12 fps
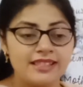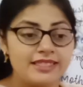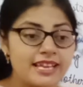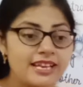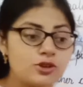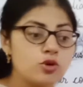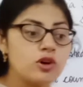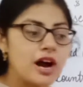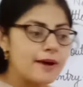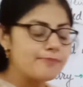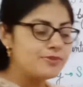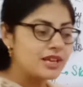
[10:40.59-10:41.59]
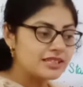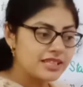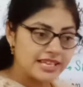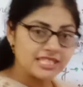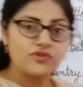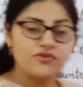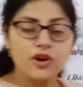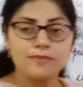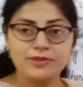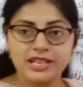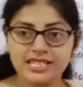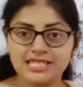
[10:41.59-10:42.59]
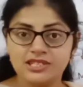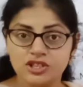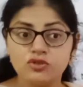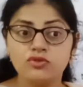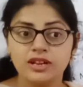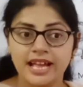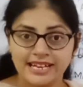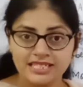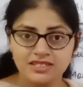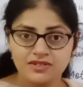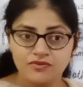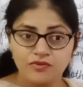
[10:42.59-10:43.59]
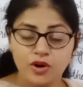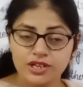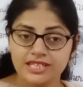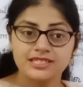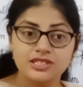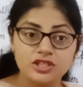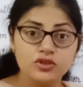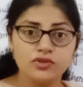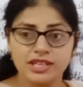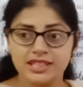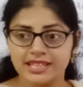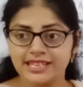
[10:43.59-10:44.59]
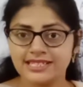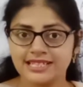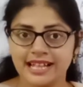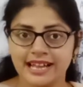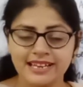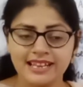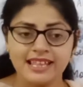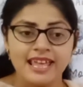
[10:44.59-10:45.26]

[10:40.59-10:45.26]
They took up the things from these new lands, what is new in these land,